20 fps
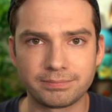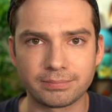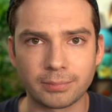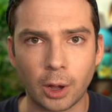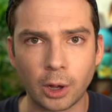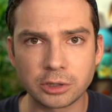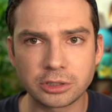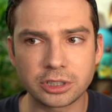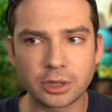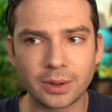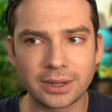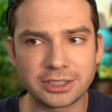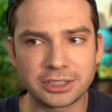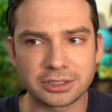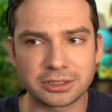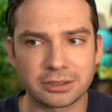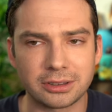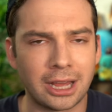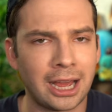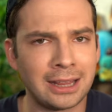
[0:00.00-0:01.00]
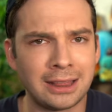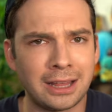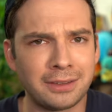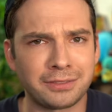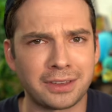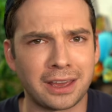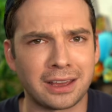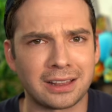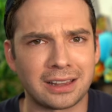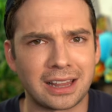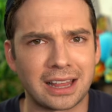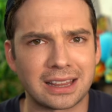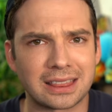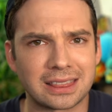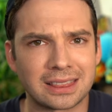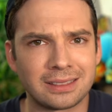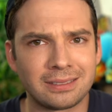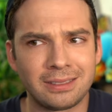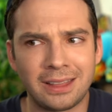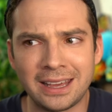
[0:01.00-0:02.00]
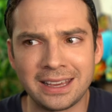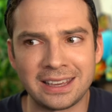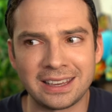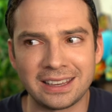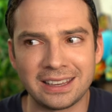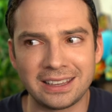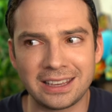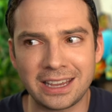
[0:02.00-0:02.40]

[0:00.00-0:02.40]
Also, I love Gigalith. Like,